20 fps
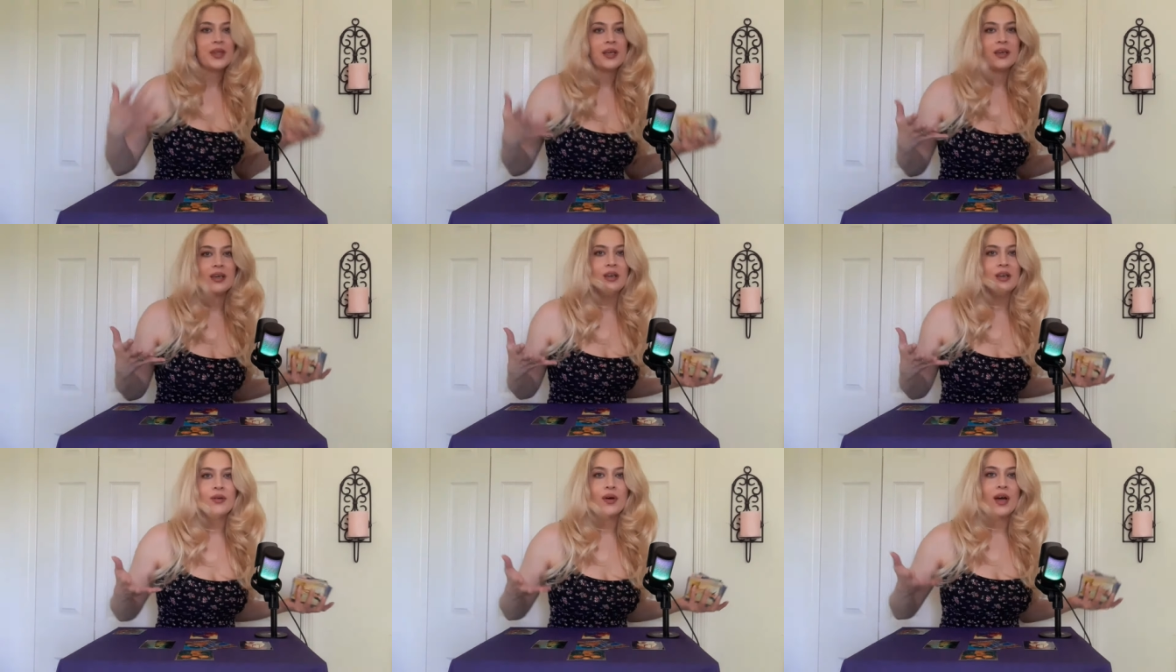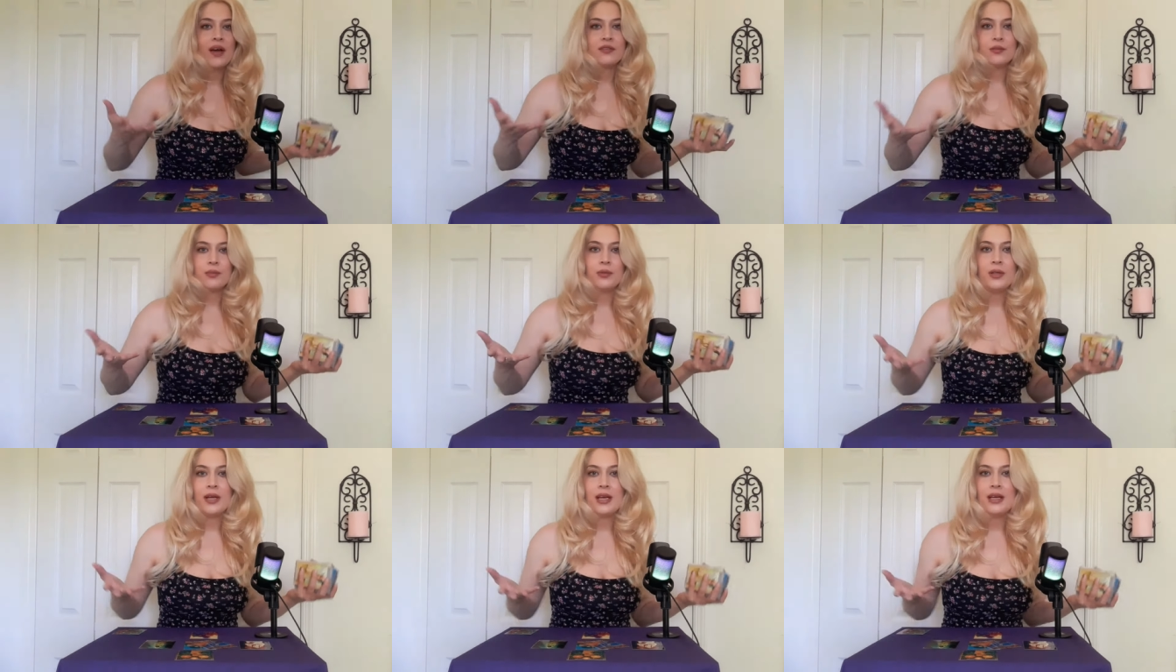You don't have to
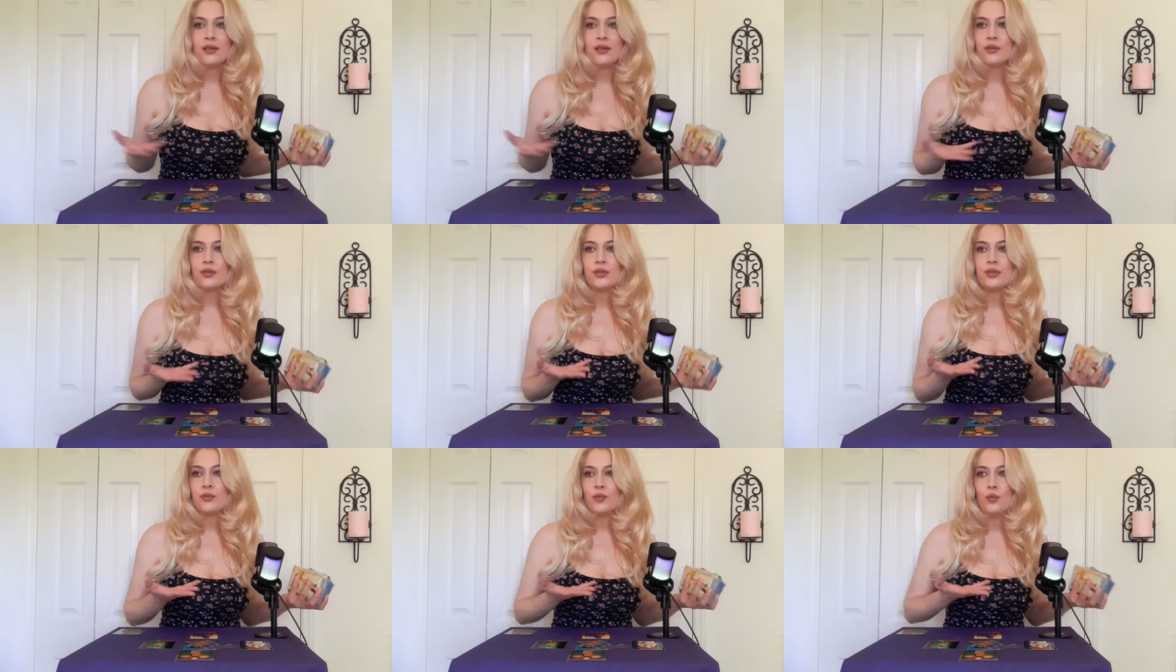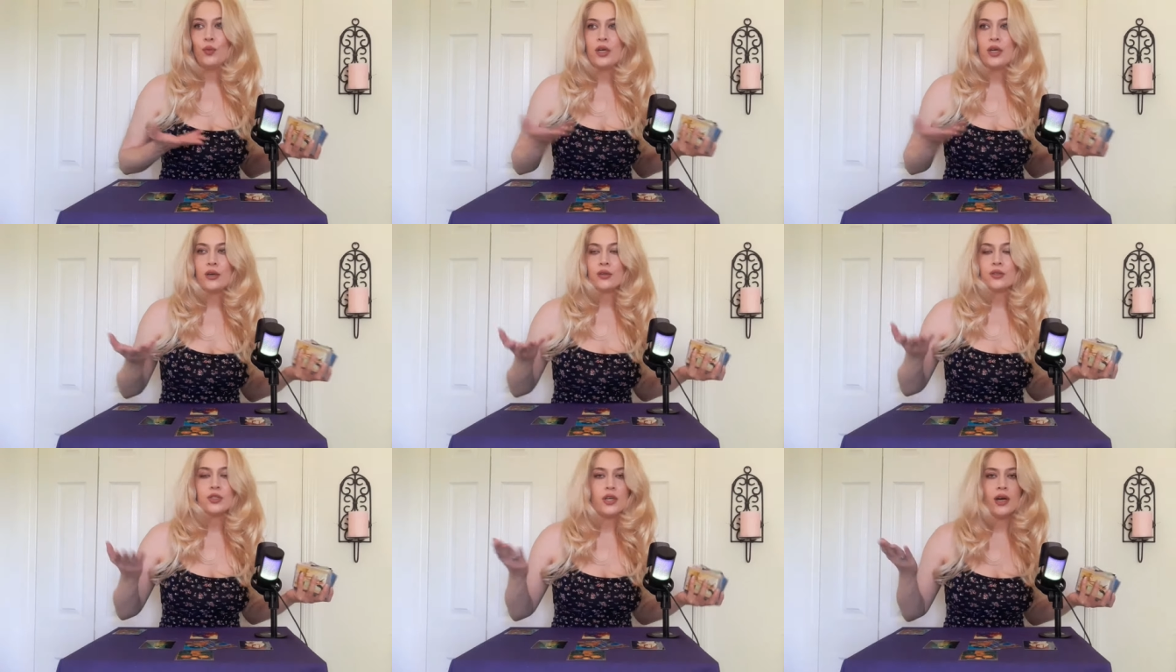play those
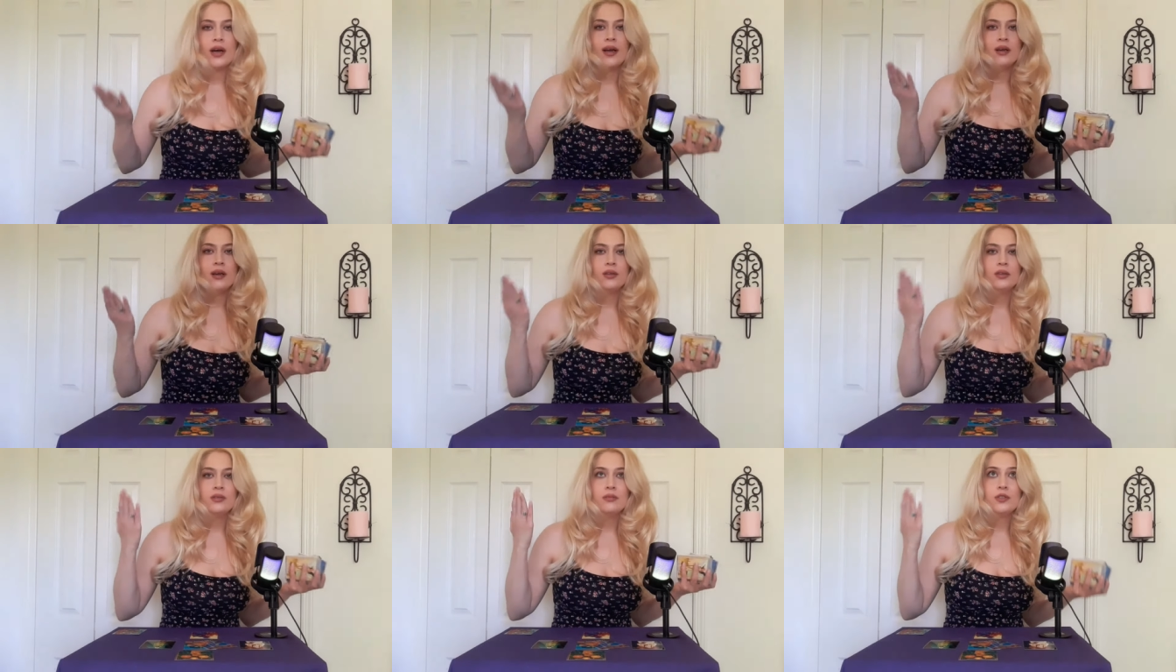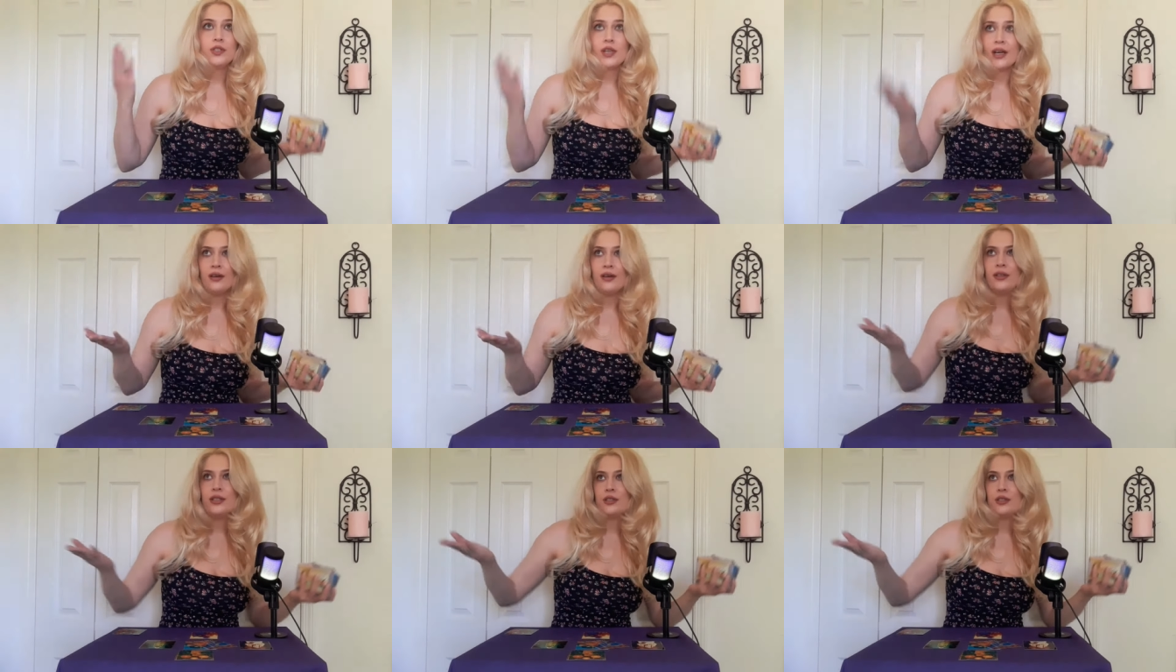weird
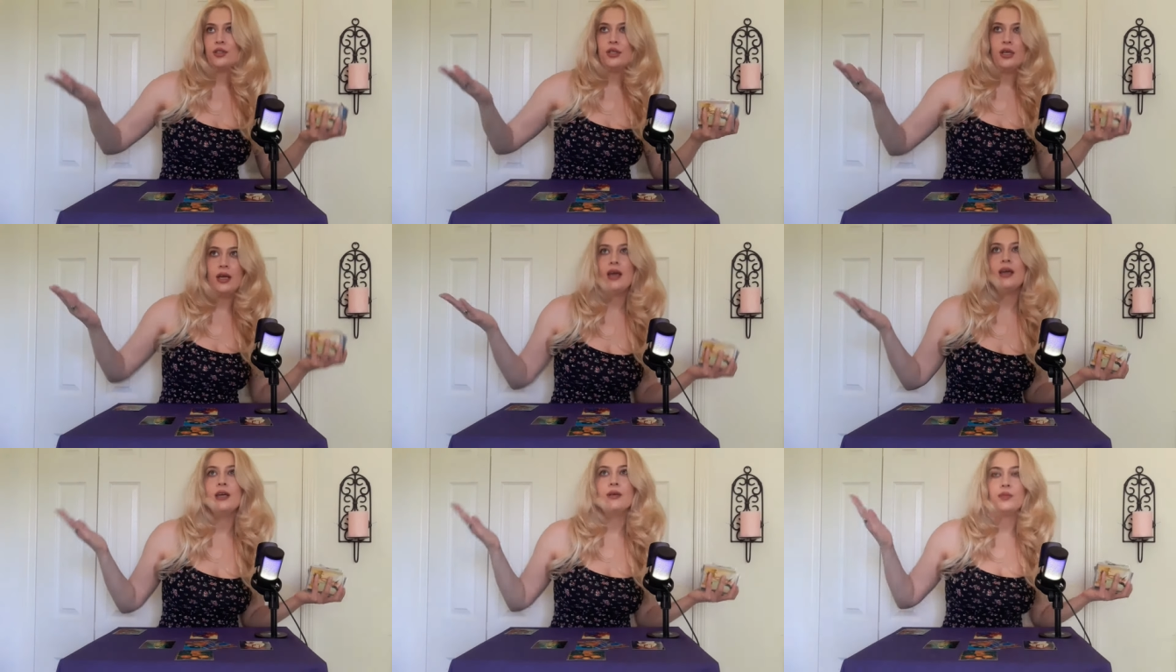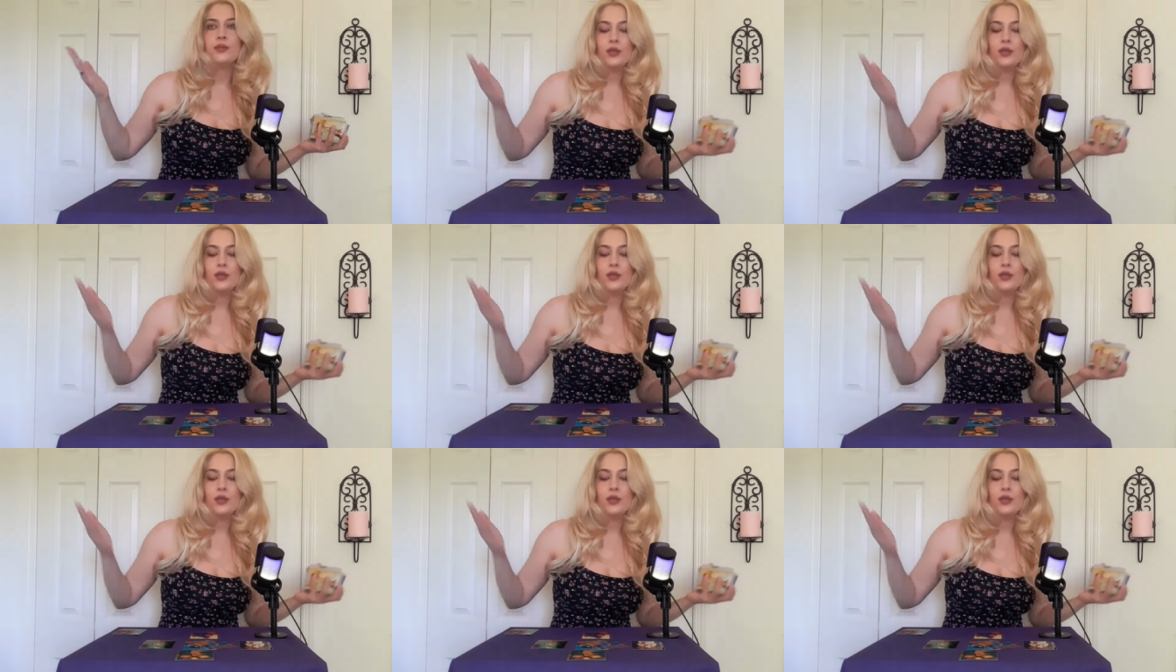childish games.